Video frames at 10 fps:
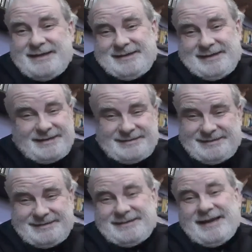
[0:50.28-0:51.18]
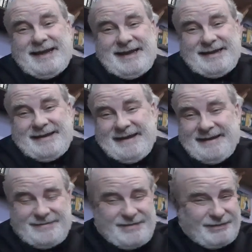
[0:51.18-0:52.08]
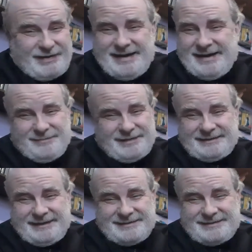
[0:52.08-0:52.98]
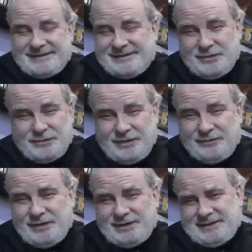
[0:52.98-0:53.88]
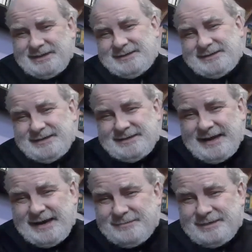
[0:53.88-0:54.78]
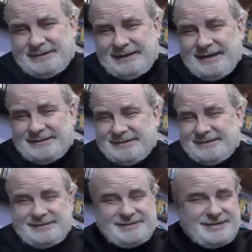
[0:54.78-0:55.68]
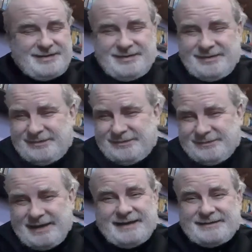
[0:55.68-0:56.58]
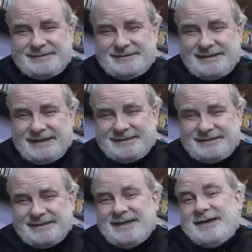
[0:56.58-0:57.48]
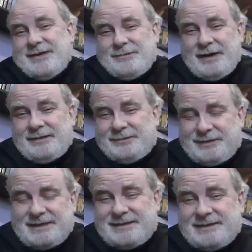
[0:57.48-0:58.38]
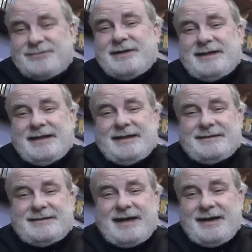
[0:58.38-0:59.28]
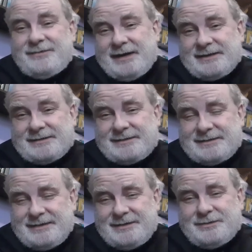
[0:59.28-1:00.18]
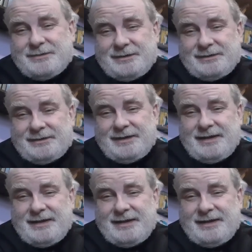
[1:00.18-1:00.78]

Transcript: Yes, another Hammer classic. Who can resist these Hammer classics? Oh, yes, this is really a direct sequel